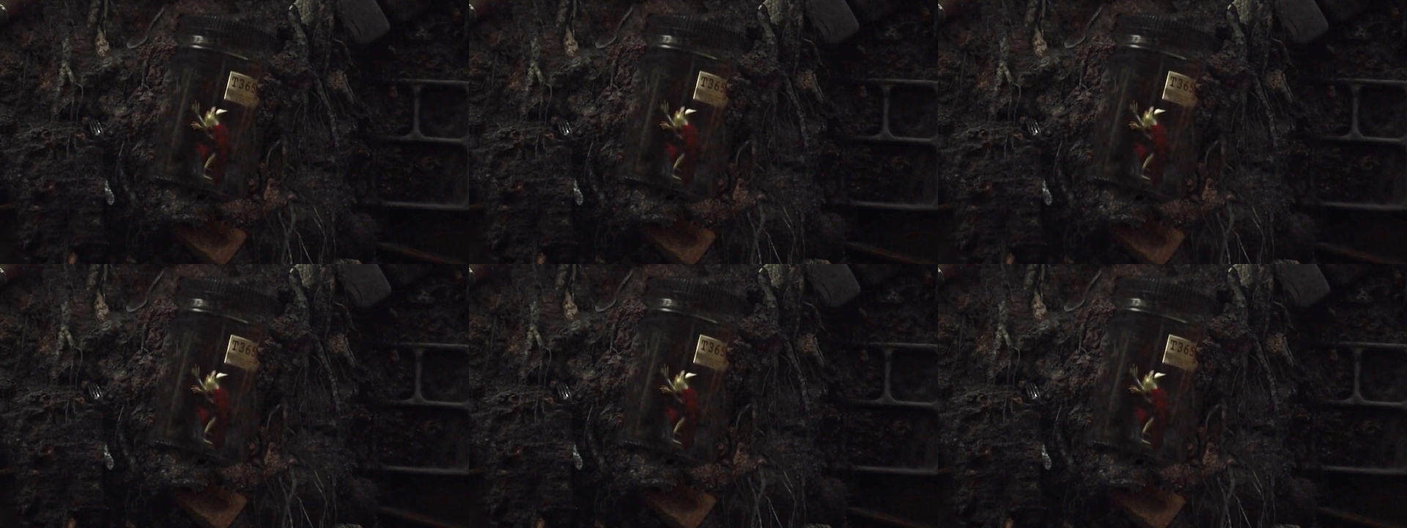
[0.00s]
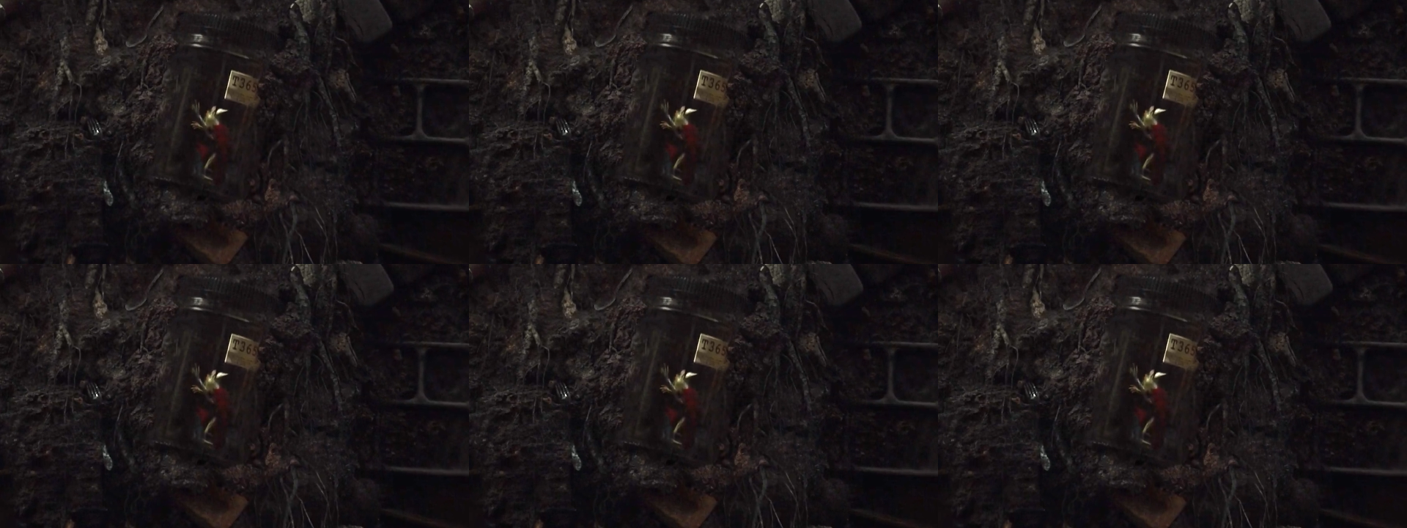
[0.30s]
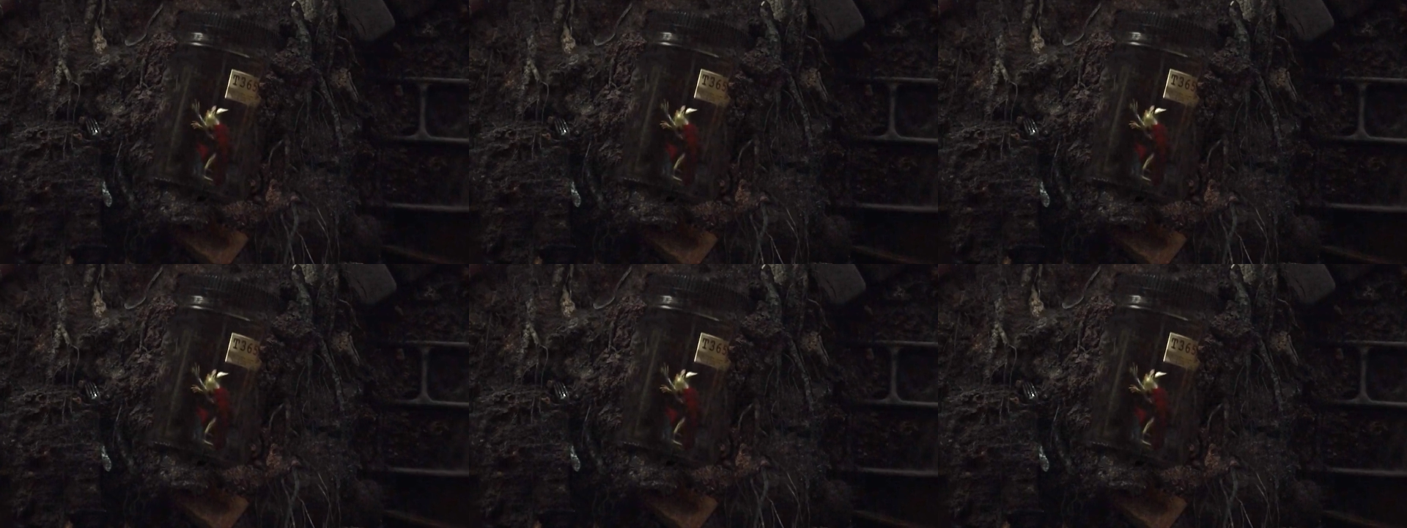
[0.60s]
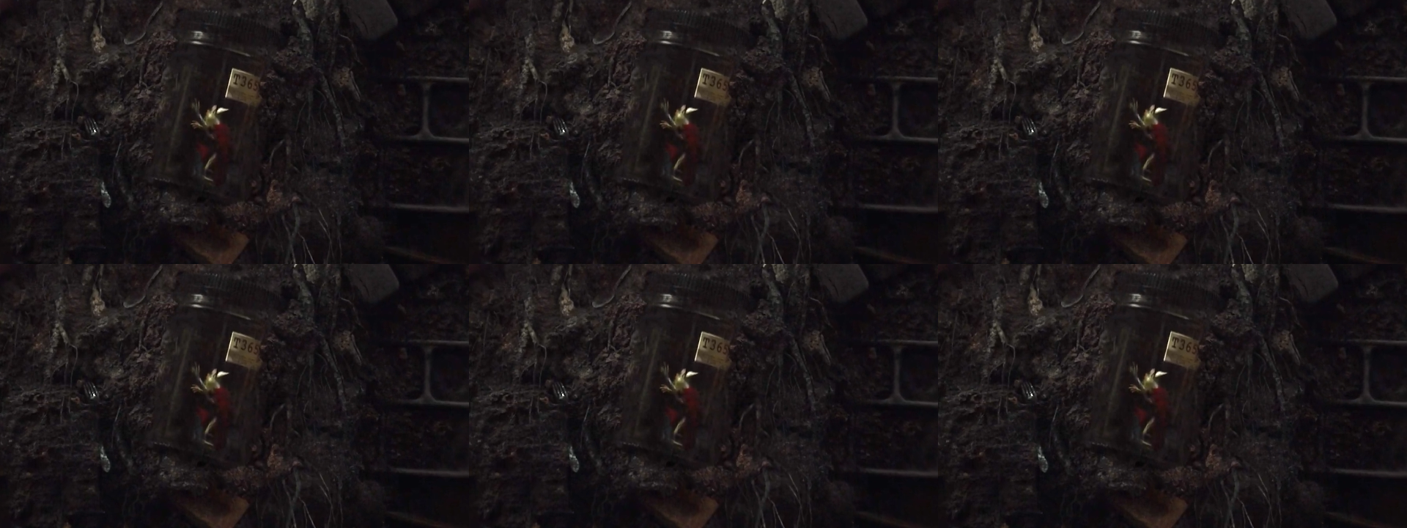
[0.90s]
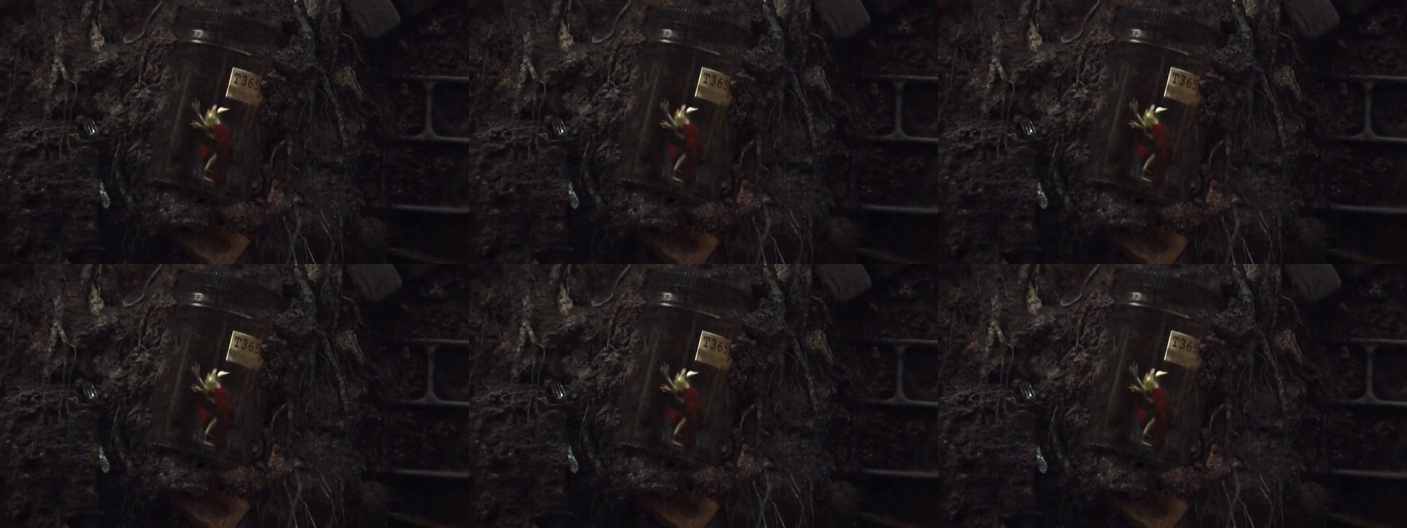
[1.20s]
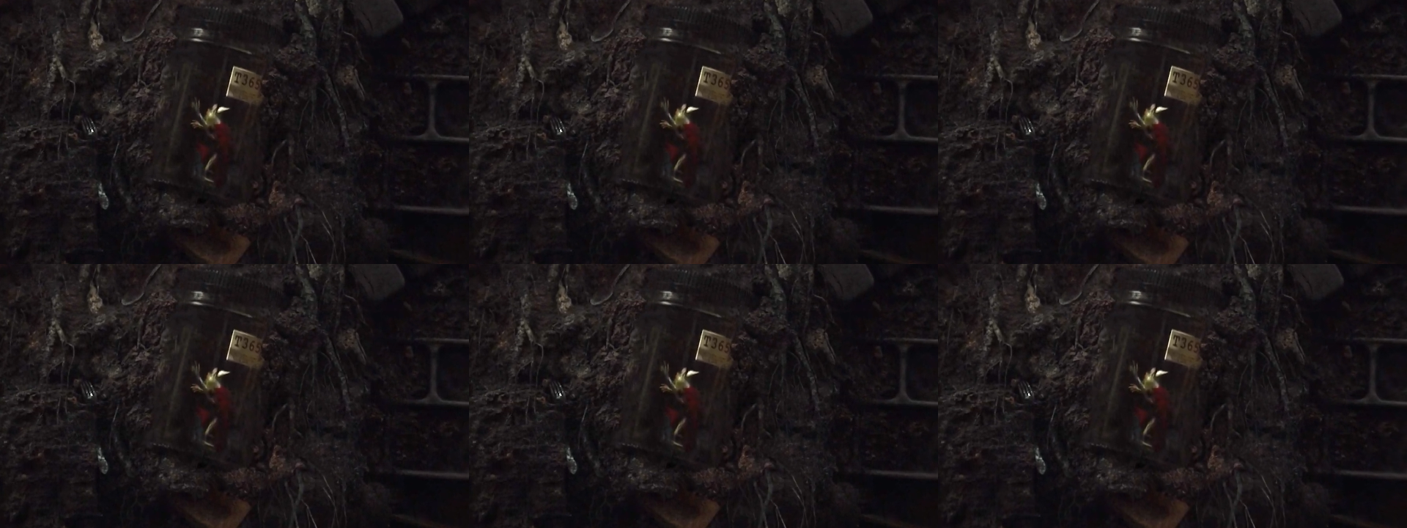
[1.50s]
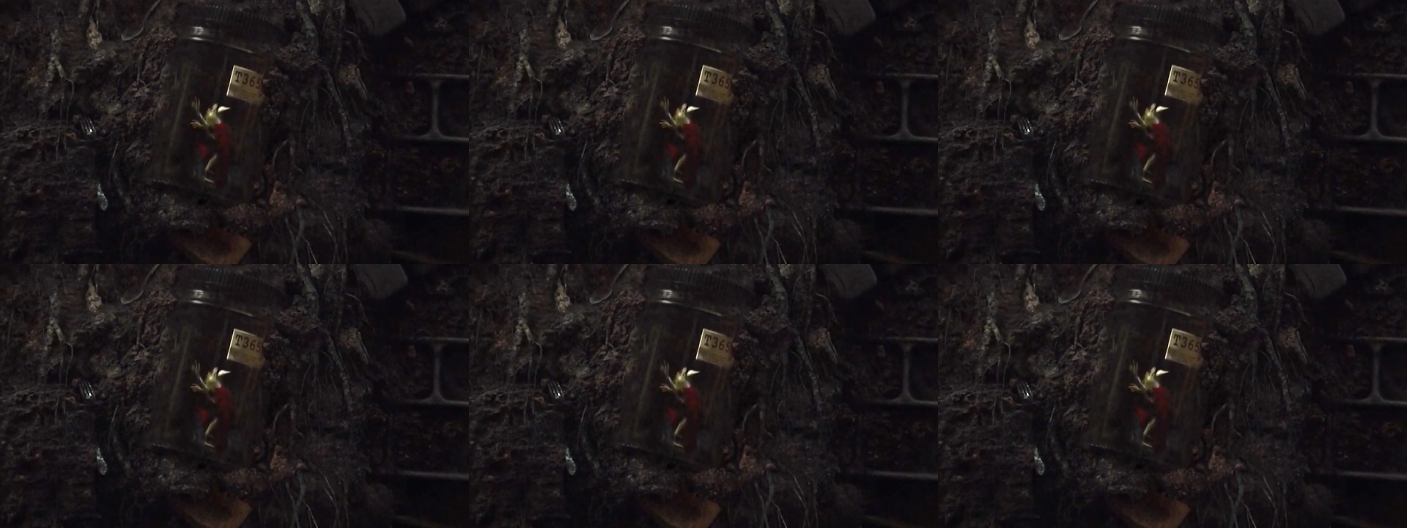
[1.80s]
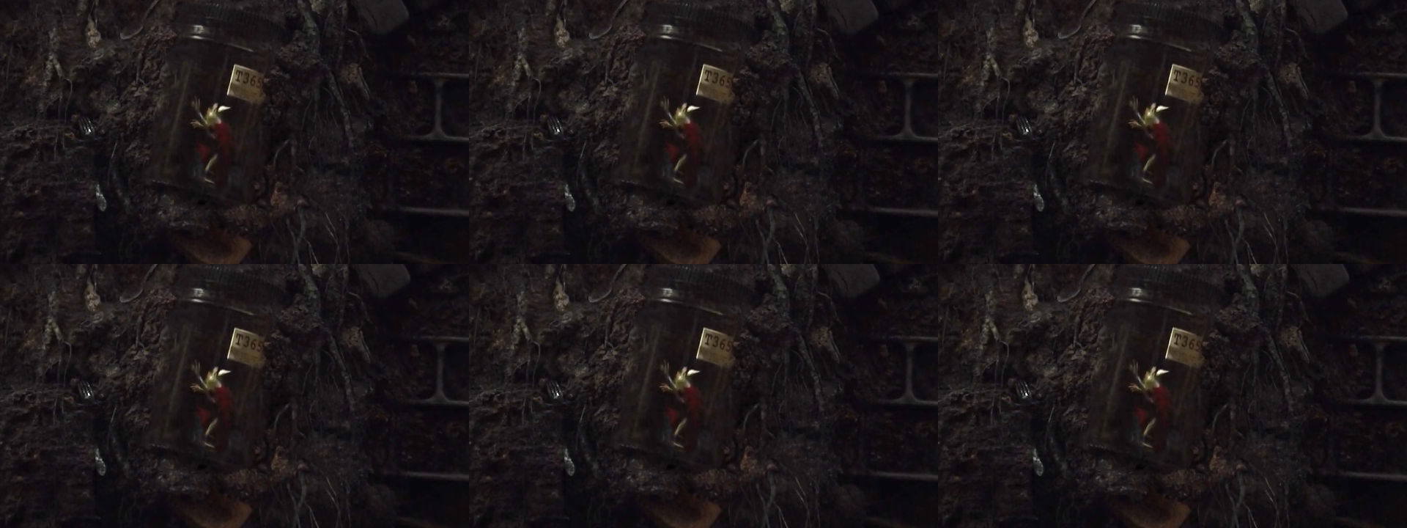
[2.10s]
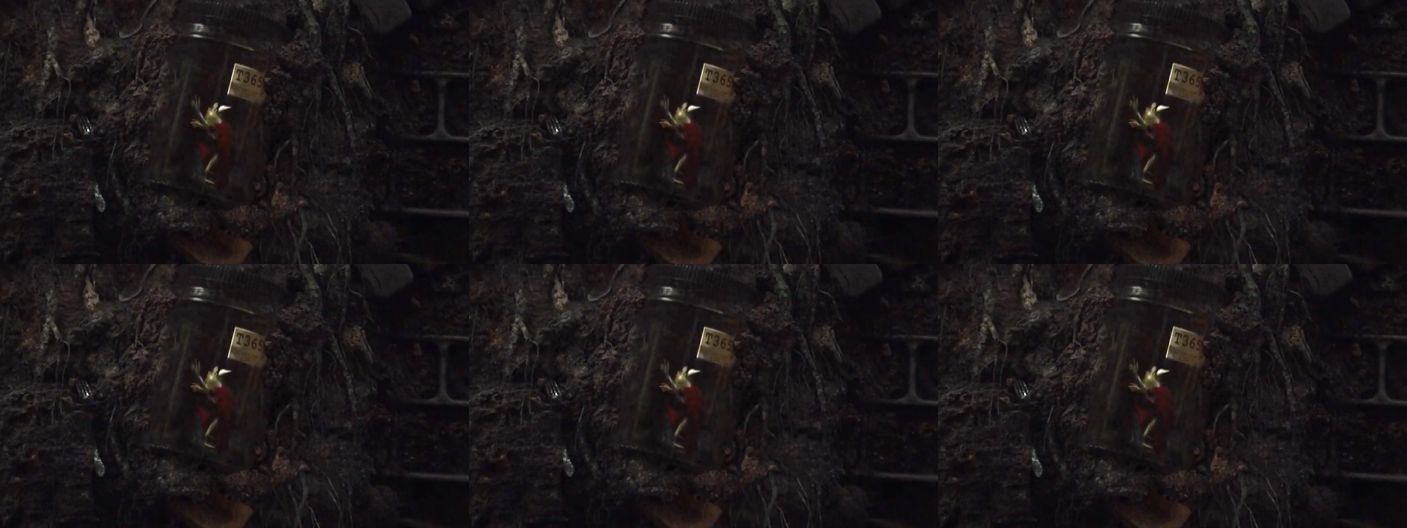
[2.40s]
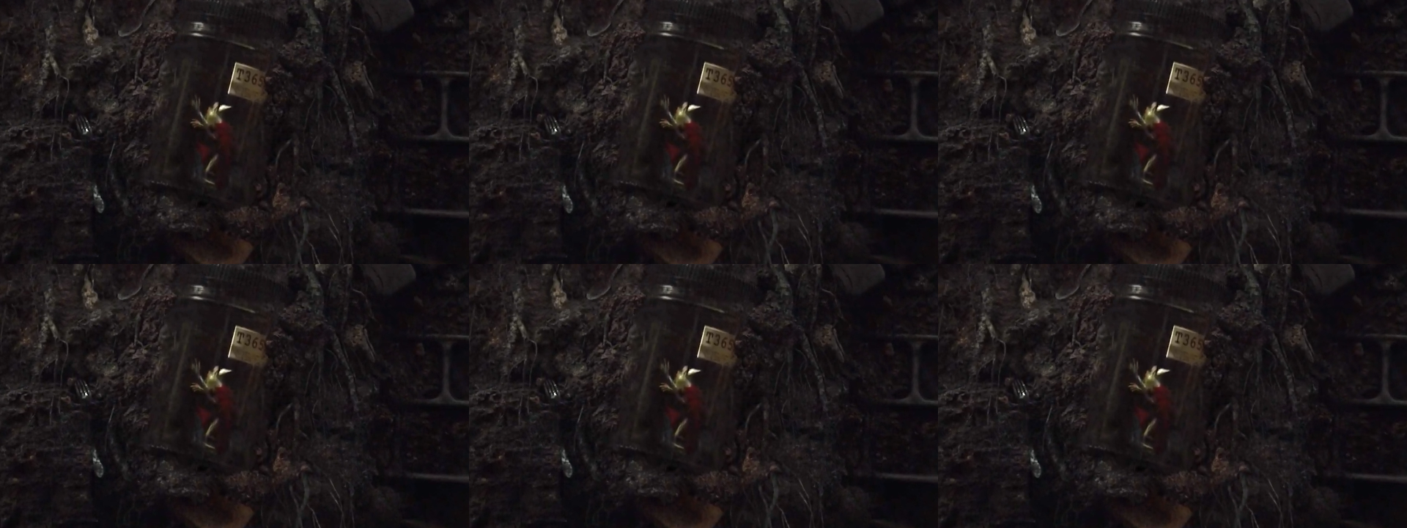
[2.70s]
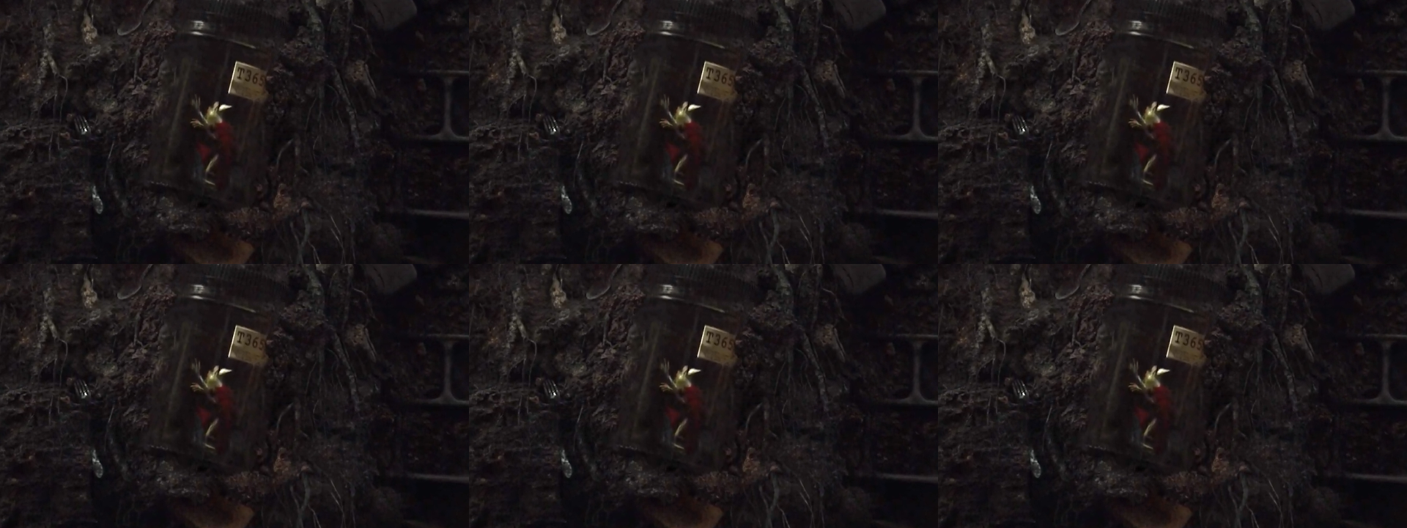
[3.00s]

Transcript: [unreadable: no face in view]